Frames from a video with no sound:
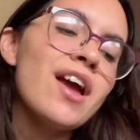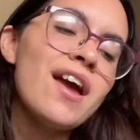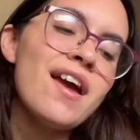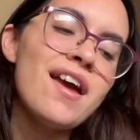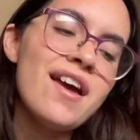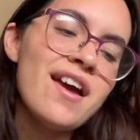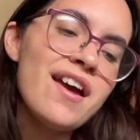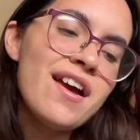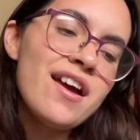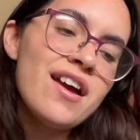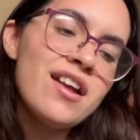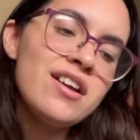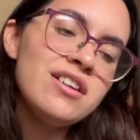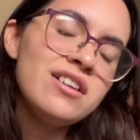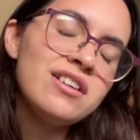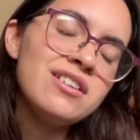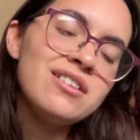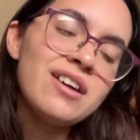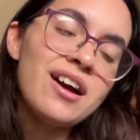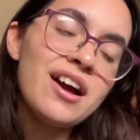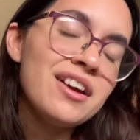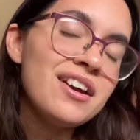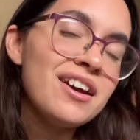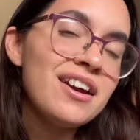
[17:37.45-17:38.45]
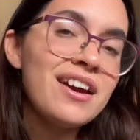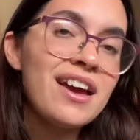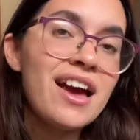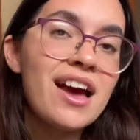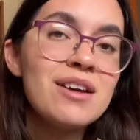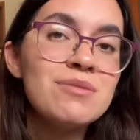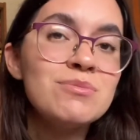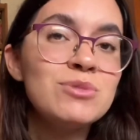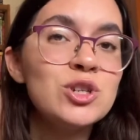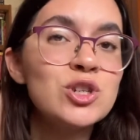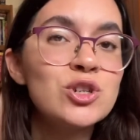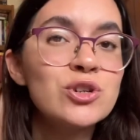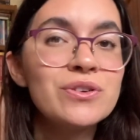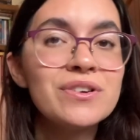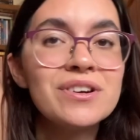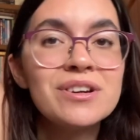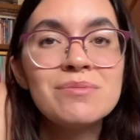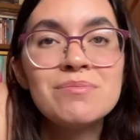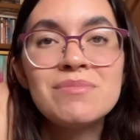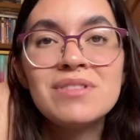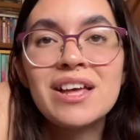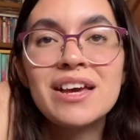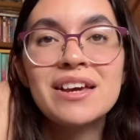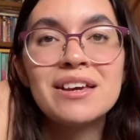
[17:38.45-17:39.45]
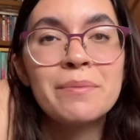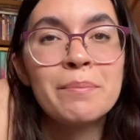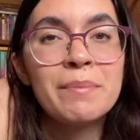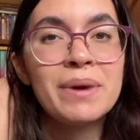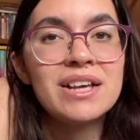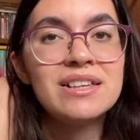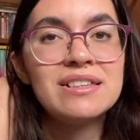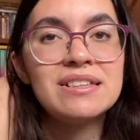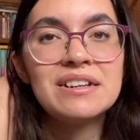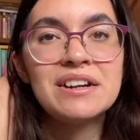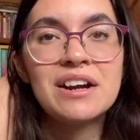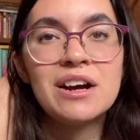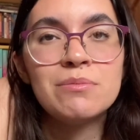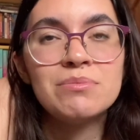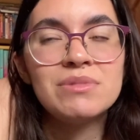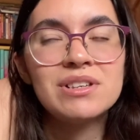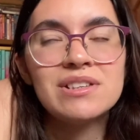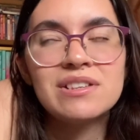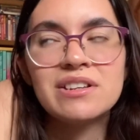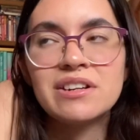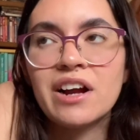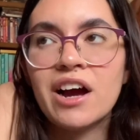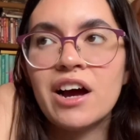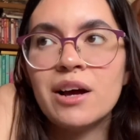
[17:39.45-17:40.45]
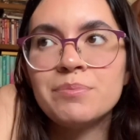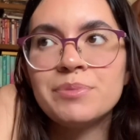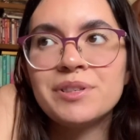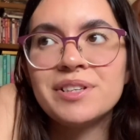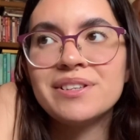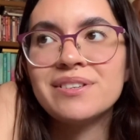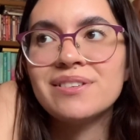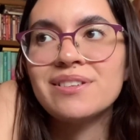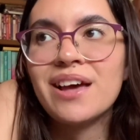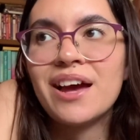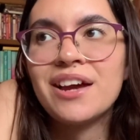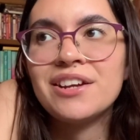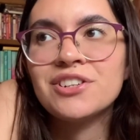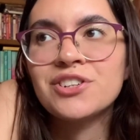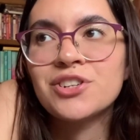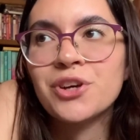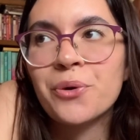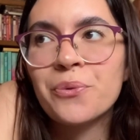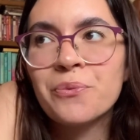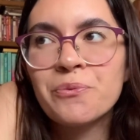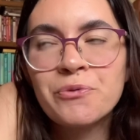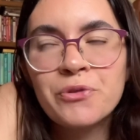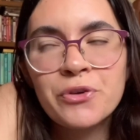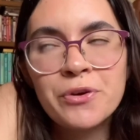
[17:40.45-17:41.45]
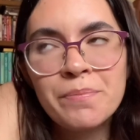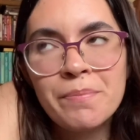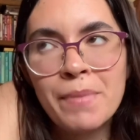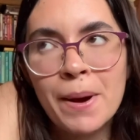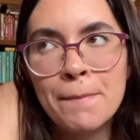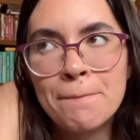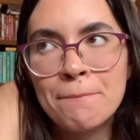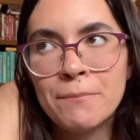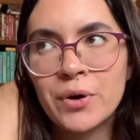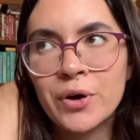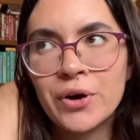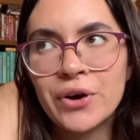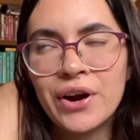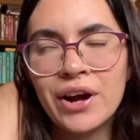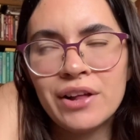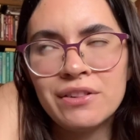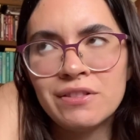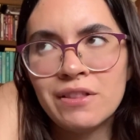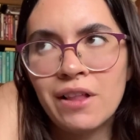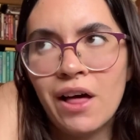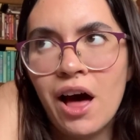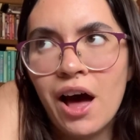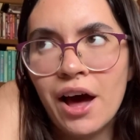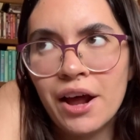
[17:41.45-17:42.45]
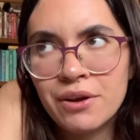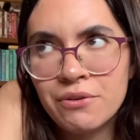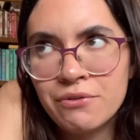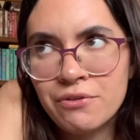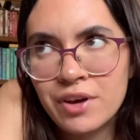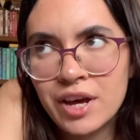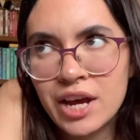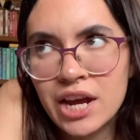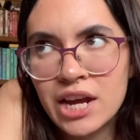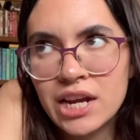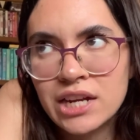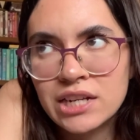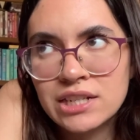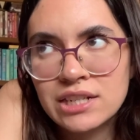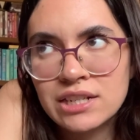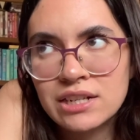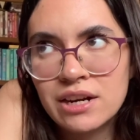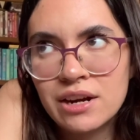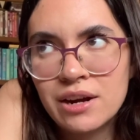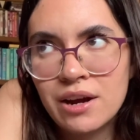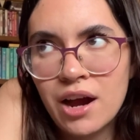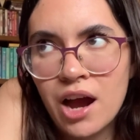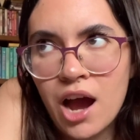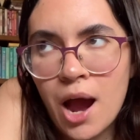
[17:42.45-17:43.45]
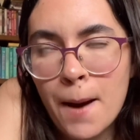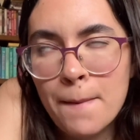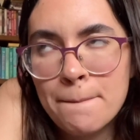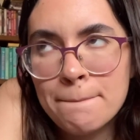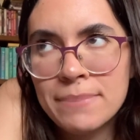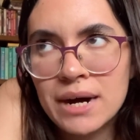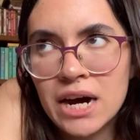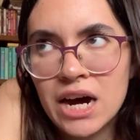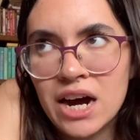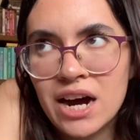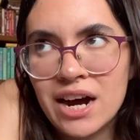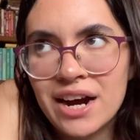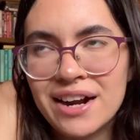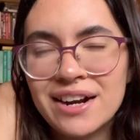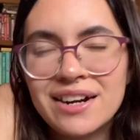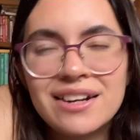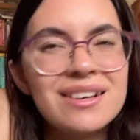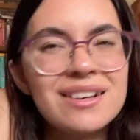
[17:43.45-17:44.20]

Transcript: And I'm sure I'm like messing up the synopsis. I don't remember a lot of it, but